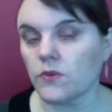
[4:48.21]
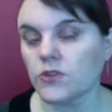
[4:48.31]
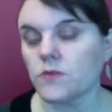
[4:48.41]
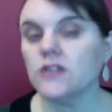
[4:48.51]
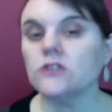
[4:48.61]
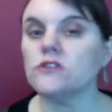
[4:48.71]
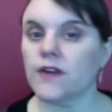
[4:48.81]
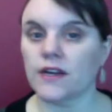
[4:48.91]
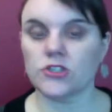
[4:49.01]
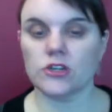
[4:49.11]
which means you've
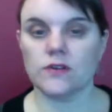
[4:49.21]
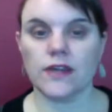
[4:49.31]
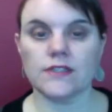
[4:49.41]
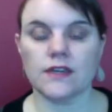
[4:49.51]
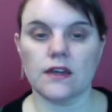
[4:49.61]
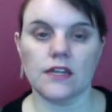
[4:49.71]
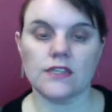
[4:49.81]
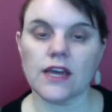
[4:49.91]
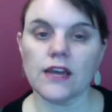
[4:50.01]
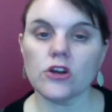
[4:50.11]
actually cranked out an entire